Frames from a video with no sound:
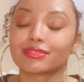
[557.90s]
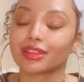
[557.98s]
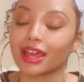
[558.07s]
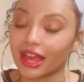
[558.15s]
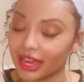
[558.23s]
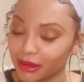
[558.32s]

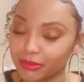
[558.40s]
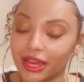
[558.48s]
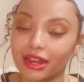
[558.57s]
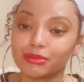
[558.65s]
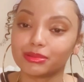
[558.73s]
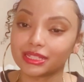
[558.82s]
I am
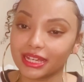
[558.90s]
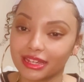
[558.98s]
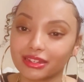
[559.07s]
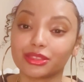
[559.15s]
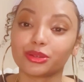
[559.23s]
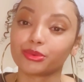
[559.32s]
not upset
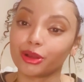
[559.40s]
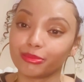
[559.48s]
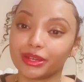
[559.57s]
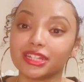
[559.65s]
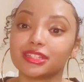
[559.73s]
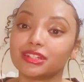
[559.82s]
that the
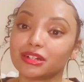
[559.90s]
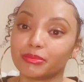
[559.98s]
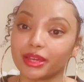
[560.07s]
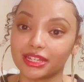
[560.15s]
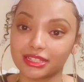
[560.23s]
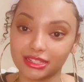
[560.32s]
romance took a
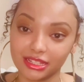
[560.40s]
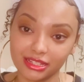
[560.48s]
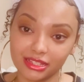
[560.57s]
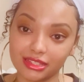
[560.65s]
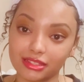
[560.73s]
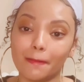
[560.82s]
back
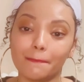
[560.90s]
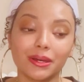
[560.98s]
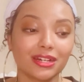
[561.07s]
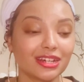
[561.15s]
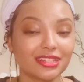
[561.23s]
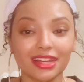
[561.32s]
seat
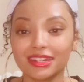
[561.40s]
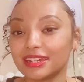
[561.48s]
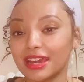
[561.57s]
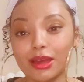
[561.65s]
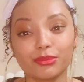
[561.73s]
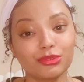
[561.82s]
because I did
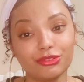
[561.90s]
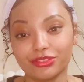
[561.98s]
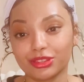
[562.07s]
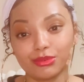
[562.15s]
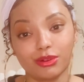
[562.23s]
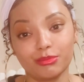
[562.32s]
not root for
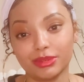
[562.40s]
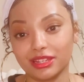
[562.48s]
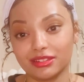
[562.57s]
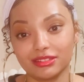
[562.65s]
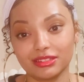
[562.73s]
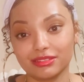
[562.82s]
the
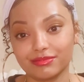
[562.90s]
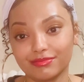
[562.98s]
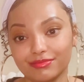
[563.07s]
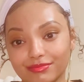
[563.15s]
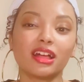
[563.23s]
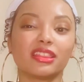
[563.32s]
romance.
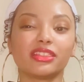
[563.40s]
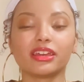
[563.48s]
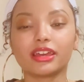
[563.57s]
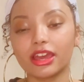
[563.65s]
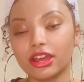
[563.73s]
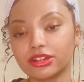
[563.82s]
The
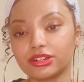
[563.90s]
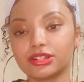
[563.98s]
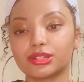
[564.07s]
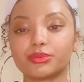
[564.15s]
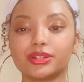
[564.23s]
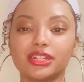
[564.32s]
characters
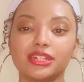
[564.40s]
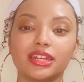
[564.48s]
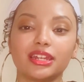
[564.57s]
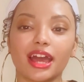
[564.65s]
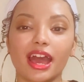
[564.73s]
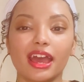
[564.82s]
really did
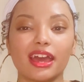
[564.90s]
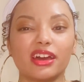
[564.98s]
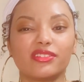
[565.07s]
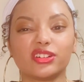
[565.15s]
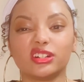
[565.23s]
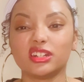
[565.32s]
not
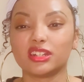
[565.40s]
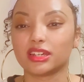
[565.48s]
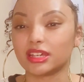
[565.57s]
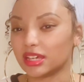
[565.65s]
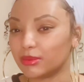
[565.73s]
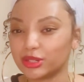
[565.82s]
have good
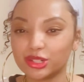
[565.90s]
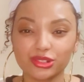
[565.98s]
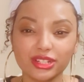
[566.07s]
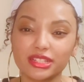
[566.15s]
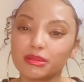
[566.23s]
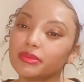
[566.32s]

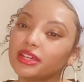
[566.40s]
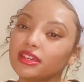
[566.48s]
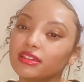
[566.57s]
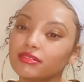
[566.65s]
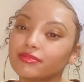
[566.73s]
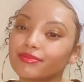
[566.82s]
chemistry to me.
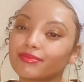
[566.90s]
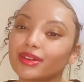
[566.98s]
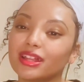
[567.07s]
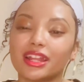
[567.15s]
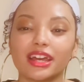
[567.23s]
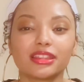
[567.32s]

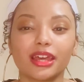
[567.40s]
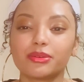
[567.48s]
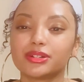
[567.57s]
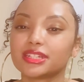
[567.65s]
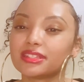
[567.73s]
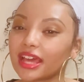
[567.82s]
Like they
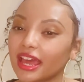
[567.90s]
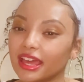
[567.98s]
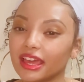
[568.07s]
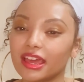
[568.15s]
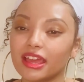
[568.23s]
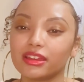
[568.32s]
were
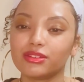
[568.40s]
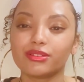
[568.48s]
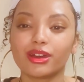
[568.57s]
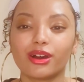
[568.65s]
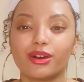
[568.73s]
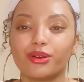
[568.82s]
saying, you
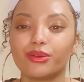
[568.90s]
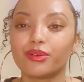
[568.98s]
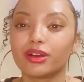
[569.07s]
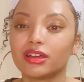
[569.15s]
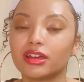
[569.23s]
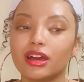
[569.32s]
know,
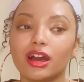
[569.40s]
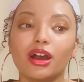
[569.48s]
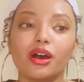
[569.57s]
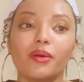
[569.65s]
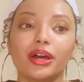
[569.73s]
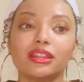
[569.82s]

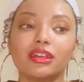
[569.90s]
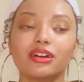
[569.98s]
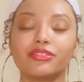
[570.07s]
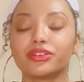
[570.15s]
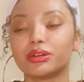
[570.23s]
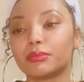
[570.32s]
oh, I
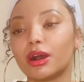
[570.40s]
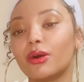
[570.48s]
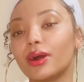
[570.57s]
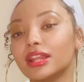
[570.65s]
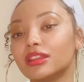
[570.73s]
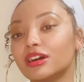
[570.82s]
love him. Oh,
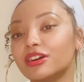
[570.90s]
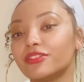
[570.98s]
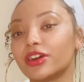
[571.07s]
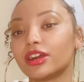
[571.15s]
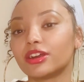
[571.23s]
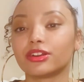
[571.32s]
I love
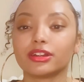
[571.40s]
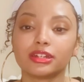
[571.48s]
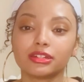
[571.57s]
her.